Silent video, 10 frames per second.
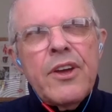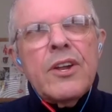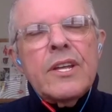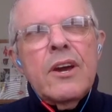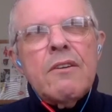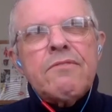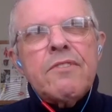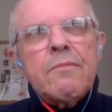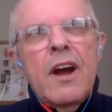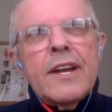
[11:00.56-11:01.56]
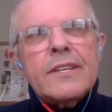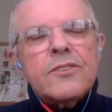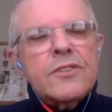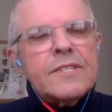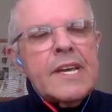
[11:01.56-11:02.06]
early on from writers
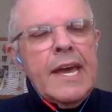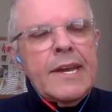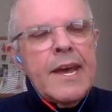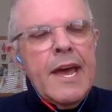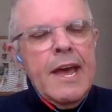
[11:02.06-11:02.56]
who said,